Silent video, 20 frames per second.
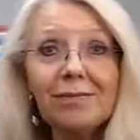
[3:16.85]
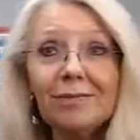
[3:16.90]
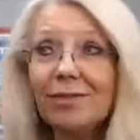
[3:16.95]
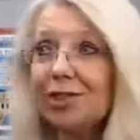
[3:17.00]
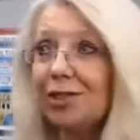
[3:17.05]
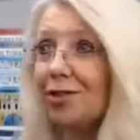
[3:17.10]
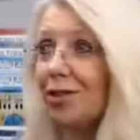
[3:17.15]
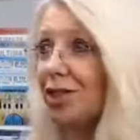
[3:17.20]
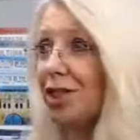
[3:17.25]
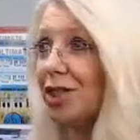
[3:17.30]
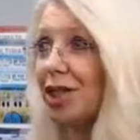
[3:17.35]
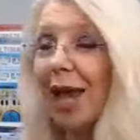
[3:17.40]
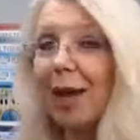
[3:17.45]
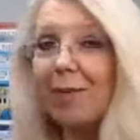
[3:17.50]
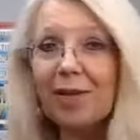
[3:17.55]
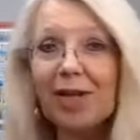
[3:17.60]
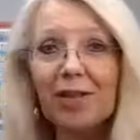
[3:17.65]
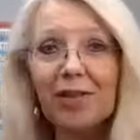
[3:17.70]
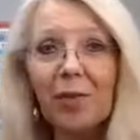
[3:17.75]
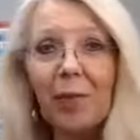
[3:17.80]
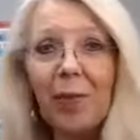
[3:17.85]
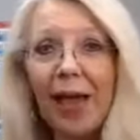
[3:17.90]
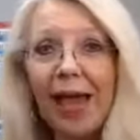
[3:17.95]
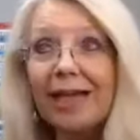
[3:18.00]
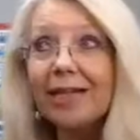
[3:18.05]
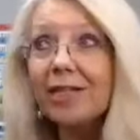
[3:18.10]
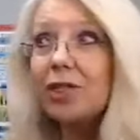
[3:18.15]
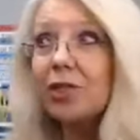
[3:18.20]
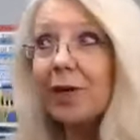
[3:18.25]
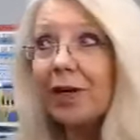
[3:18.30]
When you're jamming in the
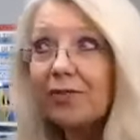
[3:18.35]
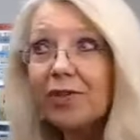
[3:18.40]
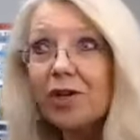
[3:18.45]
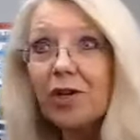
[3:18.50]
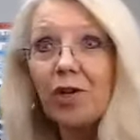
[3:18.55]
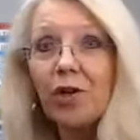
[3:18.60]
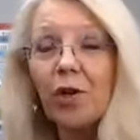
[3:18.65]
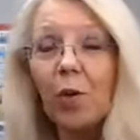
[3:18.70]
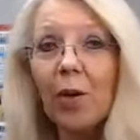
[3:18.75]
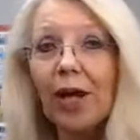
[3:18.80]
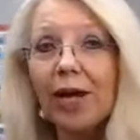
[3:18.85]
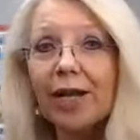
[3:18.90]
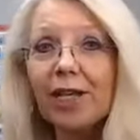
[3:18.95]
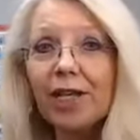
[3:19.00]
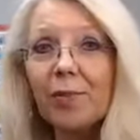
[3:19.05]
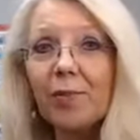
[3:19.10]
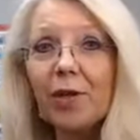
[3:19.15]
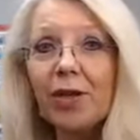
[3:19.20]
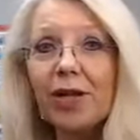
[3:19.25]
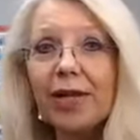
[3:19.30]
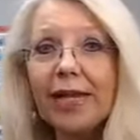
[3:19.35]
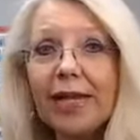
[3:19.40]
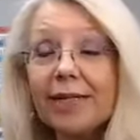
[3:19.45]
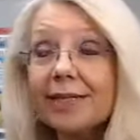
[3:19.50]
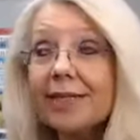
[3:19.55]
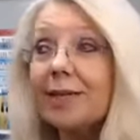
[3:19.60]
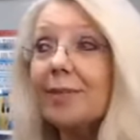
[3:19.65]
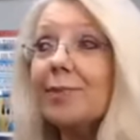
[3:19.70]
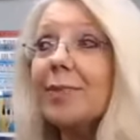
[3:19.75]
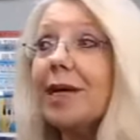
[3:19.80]
band, you have to know how to communicate.
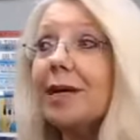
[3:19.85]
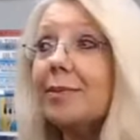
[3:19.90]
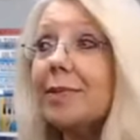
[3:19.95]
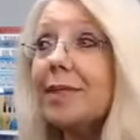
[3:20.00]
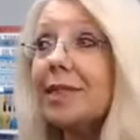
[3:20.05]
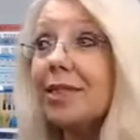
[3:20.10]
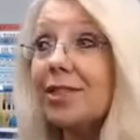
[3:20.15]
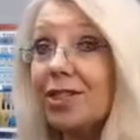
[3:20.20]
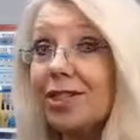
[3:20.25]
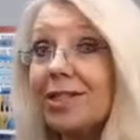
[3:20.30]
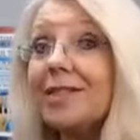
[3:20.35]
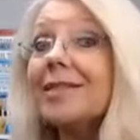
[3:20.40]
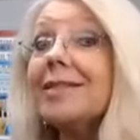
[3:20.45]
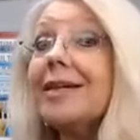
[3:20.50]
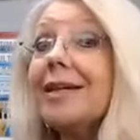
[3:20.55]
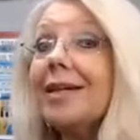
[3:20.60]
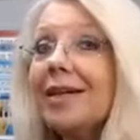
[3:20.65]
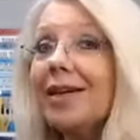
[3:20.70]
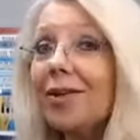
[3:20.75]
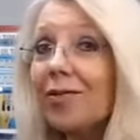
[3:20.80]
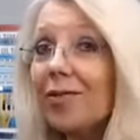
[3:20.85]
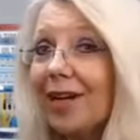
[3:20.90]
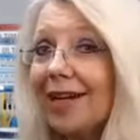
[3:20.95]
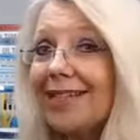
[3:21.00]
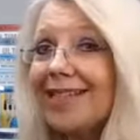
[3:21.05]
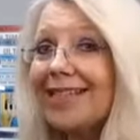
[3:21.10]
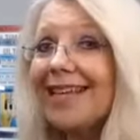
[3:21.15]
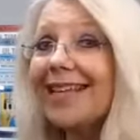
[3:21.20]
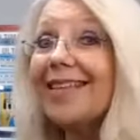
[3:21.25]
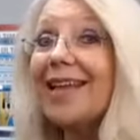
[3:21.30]
Sometimes it's just
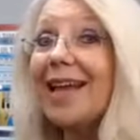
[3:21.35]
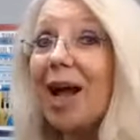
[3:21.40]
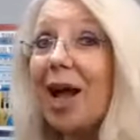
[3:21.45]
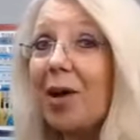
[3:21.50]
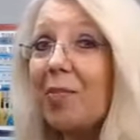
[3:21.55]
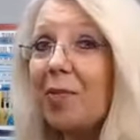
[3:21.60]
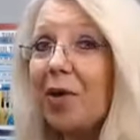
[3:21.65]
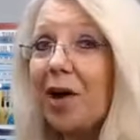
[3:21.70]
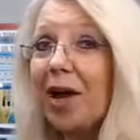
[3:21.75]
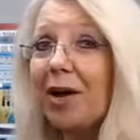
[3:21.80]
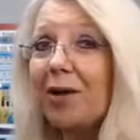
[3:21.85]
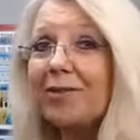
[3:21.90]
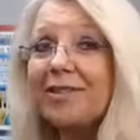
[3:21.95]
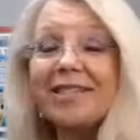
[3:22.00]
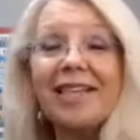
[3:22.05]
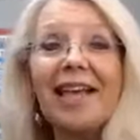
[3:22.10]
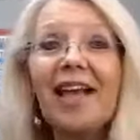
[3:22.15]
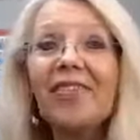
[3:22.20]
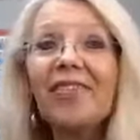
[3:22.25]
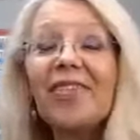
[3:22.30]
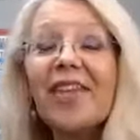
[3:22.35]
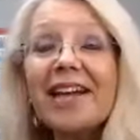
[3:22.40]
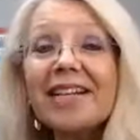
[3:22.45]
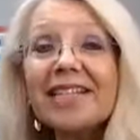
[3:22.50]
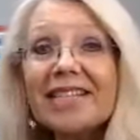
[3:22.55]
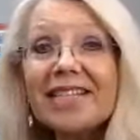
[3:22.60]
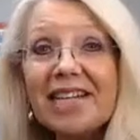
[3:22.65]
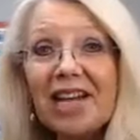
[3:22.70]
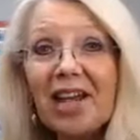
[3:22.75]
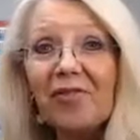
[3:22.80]
raising the eyebrows.
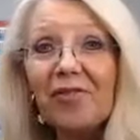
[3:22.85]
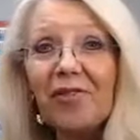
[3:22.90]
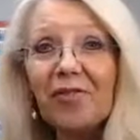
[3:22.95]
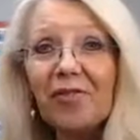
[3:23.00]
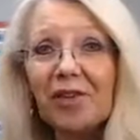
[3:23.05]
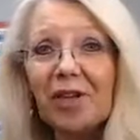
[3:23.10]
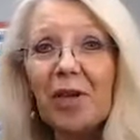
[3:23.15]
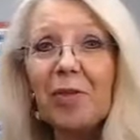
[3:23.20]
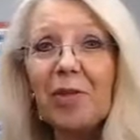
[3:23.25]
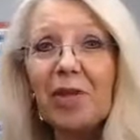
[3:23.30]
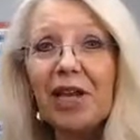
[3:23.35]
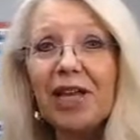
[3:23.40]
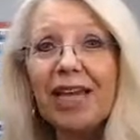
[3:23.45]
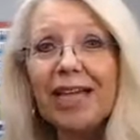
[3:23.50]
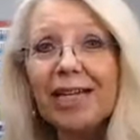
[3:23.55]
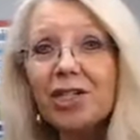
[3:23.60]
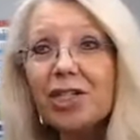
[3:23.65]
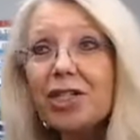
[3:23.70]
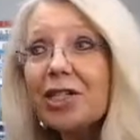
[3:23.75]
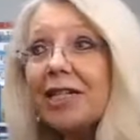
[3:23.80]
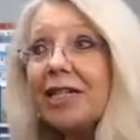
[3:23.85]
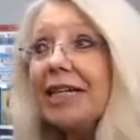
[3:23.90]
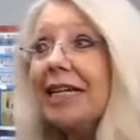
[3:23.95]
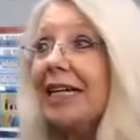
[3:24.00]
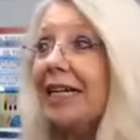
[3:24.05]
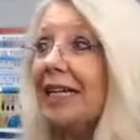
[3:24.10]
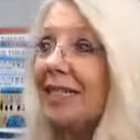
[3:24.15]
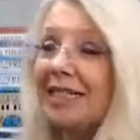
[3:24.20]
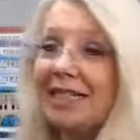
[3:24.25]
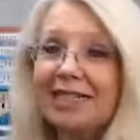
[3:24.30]
That's enough of a communication
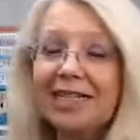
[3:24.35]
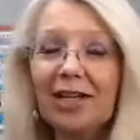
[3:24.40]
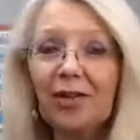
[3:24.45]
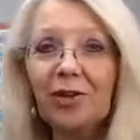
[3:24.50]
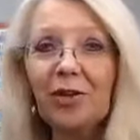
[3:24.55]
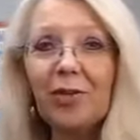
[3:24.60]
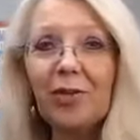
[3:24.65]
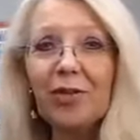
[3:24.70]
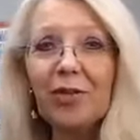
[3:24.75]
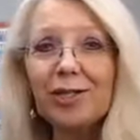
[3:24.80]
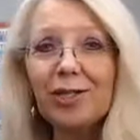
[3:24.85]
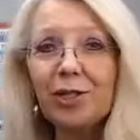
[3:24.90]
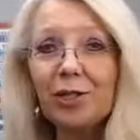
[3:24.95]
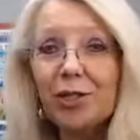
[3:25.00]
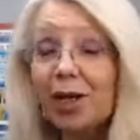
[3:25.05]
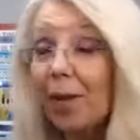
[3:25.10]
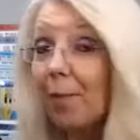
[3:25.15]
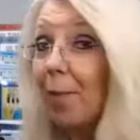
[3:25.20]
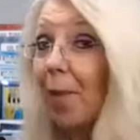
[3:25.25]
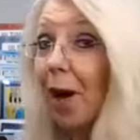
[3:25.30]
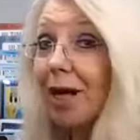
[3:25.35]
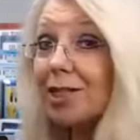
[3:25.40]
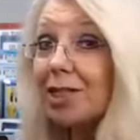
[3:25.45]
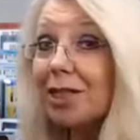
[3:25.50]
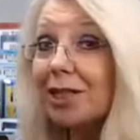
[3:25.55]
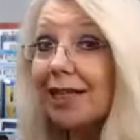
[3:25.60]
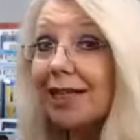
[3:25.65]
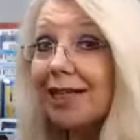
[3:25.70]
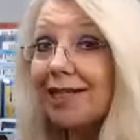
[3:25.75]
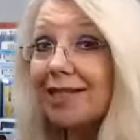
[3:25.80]
to tell you that you're going to
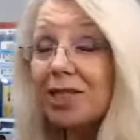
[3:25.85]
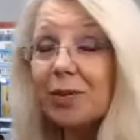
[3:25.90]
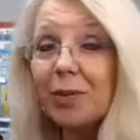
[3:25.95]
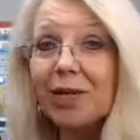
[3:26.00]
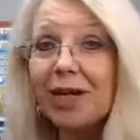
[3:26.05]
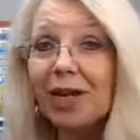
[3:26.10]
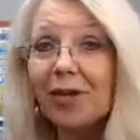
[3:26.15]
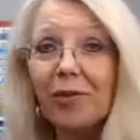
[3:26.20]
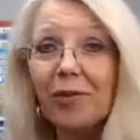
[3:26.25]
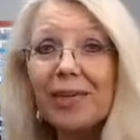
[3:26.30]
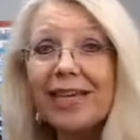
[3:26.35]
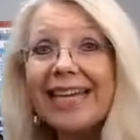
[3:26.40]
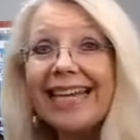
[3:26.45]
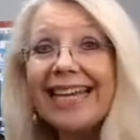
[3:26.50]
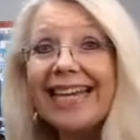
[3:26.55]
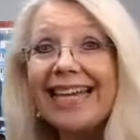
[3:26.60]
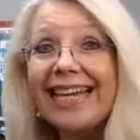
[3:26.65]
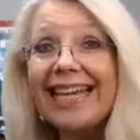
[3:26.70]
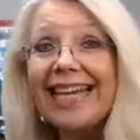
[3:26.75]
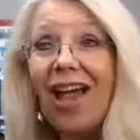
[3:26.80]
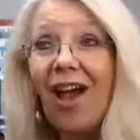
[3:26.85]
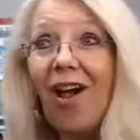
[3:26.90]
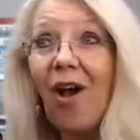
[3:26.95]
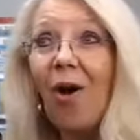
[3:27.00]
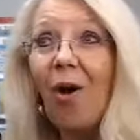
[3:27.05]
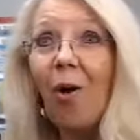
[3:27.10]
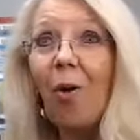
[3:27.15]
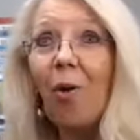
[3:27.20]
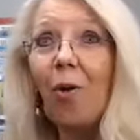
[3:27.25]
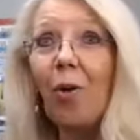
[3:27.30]
modulate to another key,
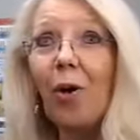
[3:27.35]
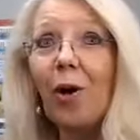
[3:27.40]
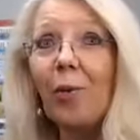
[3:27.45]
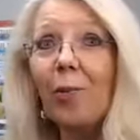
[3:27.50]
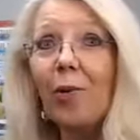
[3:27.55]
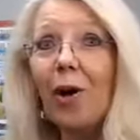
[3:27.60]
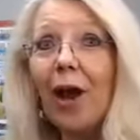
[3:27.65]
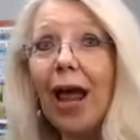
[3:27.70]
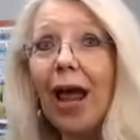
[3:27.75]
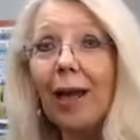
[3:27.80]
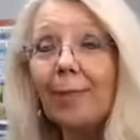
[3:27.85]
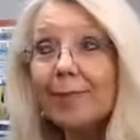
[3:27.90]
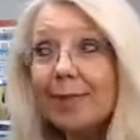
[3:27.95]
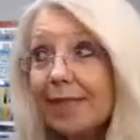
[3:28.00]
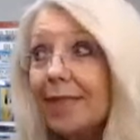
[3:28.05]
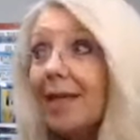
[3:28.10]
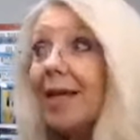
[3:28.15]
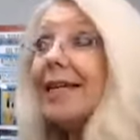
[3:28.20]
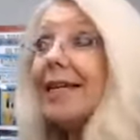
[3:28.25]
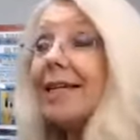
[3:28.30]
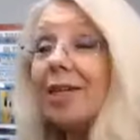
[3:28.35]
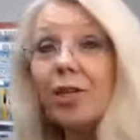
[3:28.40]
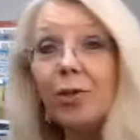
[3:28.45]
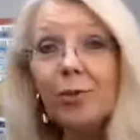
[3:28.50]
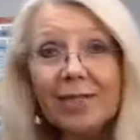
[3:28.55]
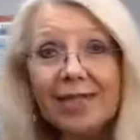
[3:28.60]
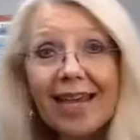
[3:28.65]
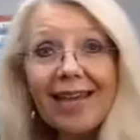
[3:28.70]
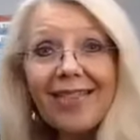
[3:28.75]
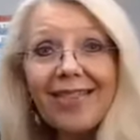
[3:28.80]
or perhaps you
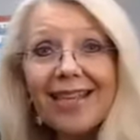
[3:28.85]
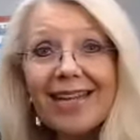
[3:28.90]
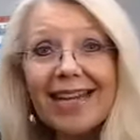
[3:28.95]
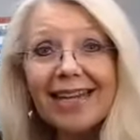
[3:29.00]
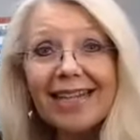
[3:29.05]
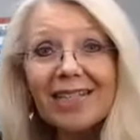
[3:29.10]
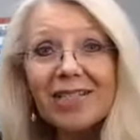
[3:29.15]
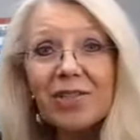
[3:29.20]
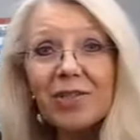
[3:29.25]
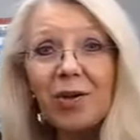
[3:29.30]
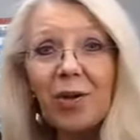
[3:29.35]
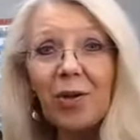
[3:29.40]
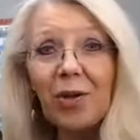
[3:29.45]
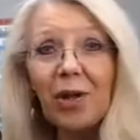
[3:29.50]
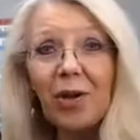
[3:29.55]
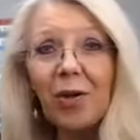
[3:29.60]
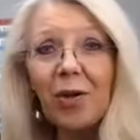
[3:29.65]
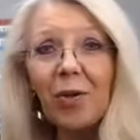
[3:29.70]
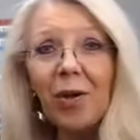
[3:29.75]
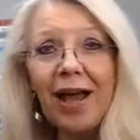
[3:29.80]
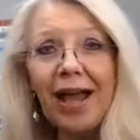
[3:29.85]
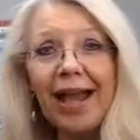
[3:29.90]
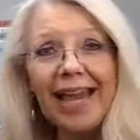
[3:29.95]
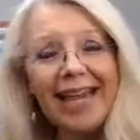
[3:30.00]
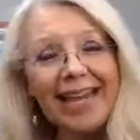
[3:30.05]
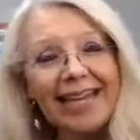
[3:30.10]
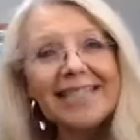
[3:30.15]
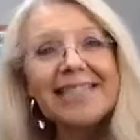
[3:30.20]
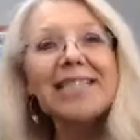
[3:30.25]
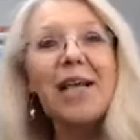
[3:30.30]
take the next solo.
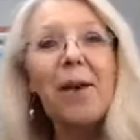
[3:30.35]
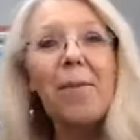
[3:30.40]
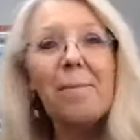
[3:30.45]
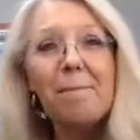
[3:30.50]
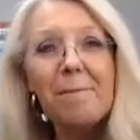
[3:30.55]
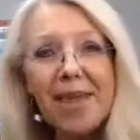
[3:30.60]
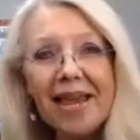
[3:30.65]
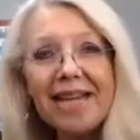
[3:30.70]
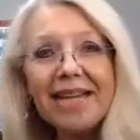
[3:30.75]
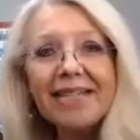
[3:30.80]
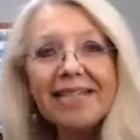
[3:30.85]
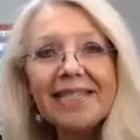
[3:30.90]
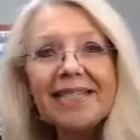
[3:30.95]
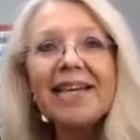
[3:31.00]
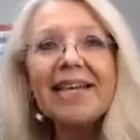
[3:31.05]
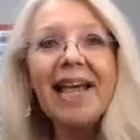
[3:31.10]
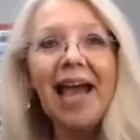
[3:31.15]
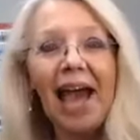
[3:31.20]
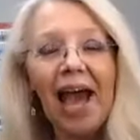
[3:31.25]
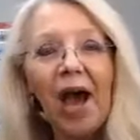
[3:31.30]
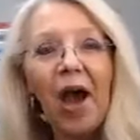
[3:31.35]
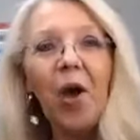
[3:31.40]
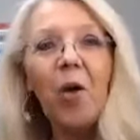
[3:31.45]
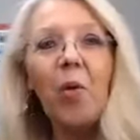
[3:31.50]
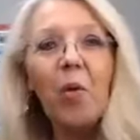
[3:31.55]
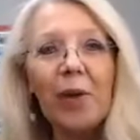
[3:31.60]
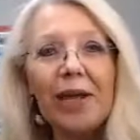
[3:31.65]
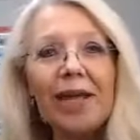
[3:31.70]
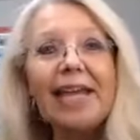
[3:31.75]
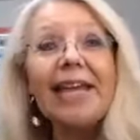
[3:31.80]
It's amazing
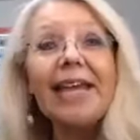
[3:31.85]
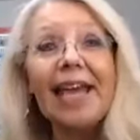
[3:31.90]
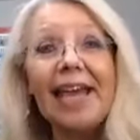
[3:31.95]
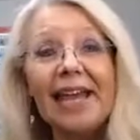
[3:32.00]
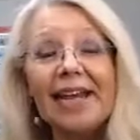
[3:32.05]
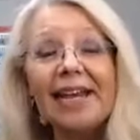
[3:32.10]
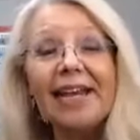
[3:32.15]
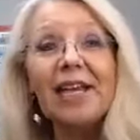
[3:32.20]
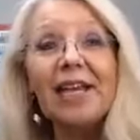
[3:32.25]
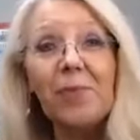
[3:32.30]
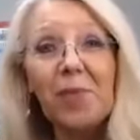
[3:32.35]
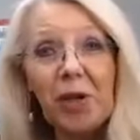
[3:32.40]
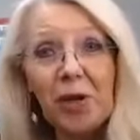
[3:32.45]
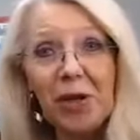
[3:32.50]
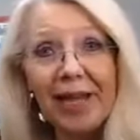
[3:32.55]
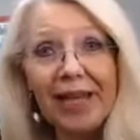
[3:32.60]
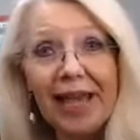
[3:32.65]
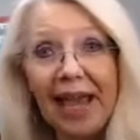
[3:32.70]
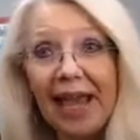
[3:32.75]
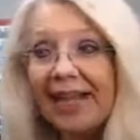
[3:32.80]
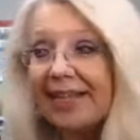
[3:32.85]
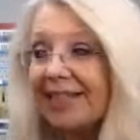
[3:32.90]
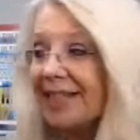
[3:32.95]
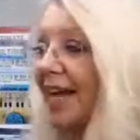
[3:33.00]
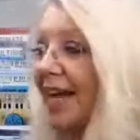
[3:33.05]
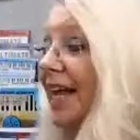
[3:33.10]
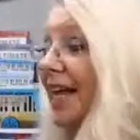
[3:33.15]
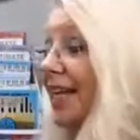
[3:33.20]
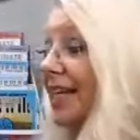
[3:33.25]
how we can communicate.